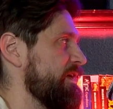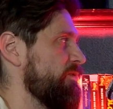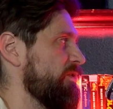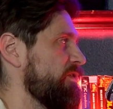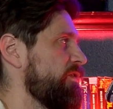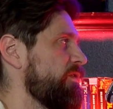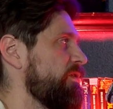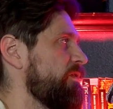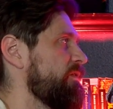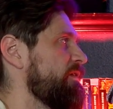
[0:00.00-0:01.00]
that were
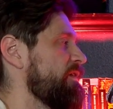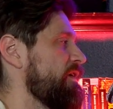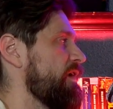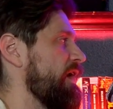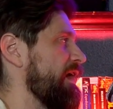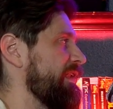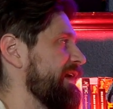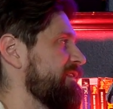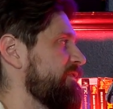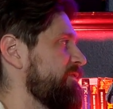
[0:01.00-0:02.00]
cool. I
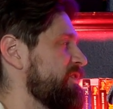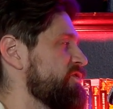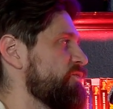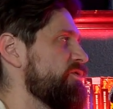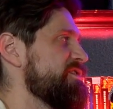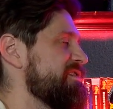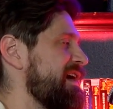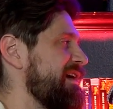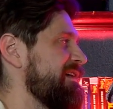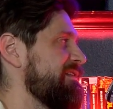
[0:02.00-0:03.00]
like the visual
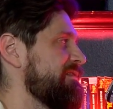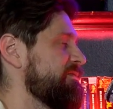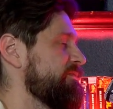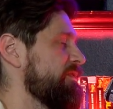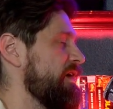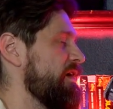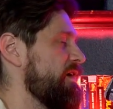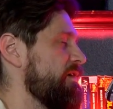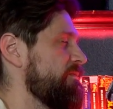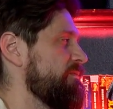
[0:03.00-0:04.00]
style.
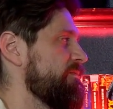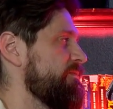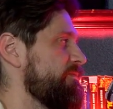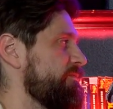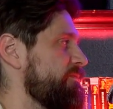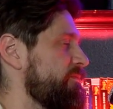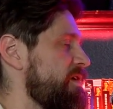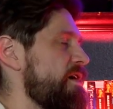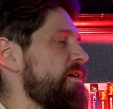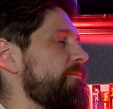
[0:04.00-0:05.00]

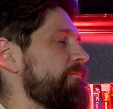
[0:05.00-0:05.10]
Yeah.